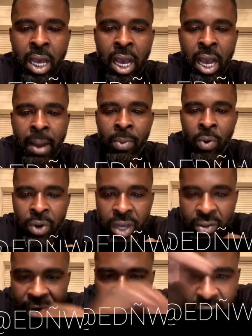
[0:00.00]
I'm gonna
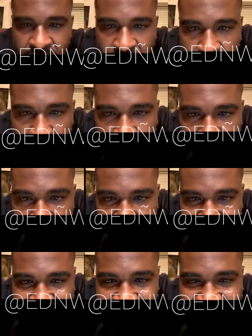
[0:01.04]
get ready. Hold on.
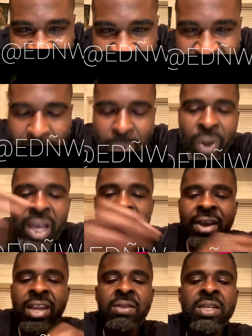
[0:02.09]
What's up, Jamie? I'm gonna get
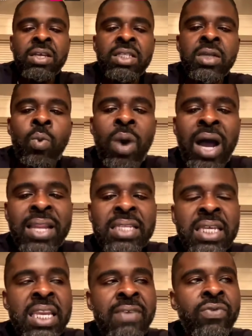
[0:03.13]
ready to wind this
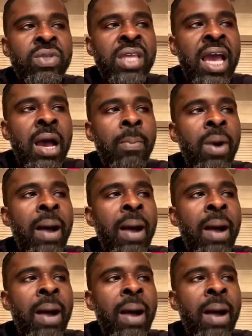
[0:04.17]
interview down, but